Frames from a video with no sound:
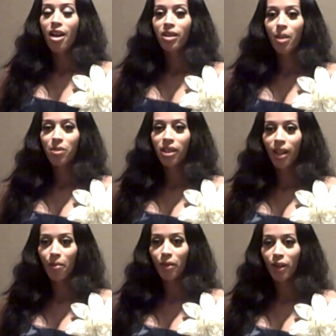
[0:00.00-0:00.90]

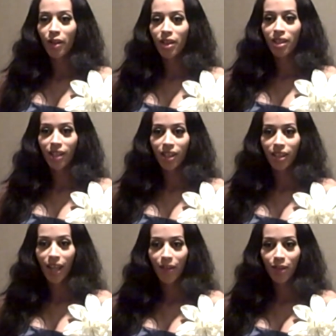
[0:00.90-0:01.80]
September the
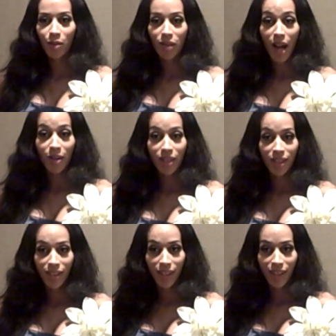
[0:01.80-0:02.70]
16th,
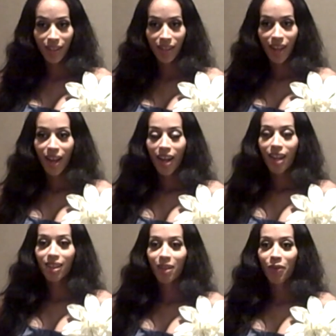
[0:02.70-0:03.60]
2006
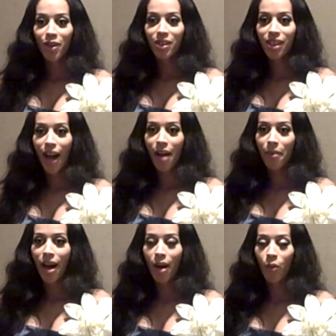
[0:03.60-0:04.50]
is the first time
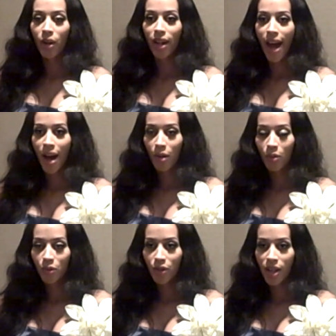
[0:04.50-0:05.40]
I went out
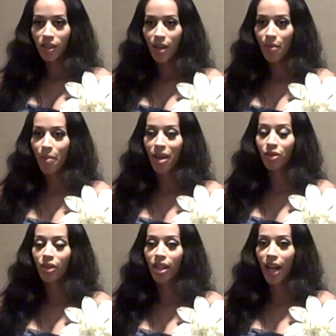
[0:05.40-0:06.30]
dressed up. My
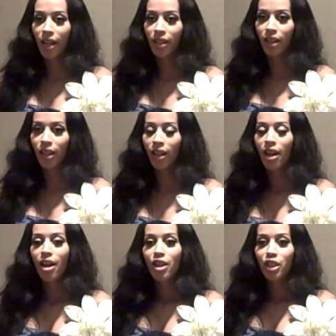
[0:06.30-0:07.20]
best friend Candy,
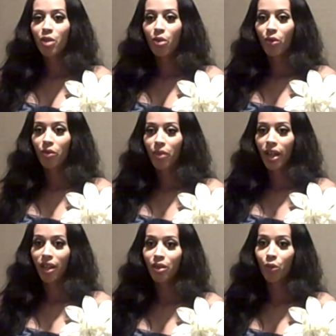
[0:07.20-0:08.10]
she went with
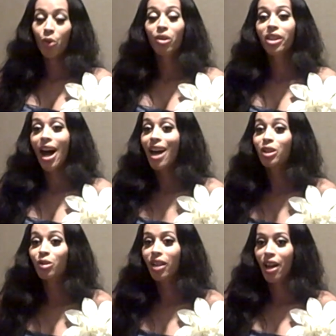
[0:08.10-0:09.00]
me, and we went to high
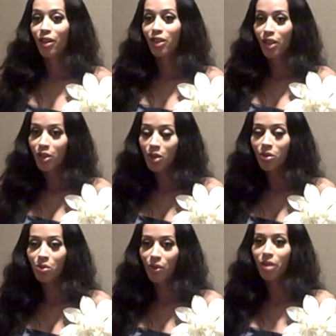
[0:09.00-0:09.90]
school together, so she
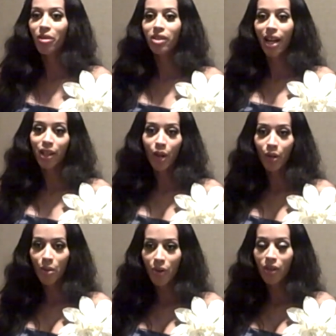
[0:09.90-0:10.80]
was pretty much like the
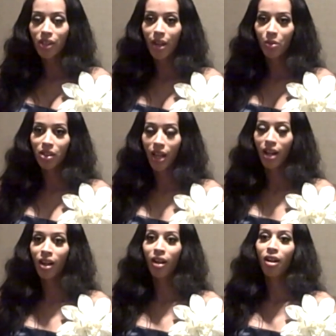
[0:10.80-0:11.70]
only person that was
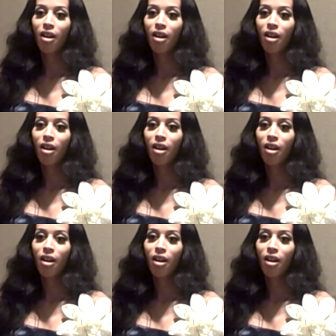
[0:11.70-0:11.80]
there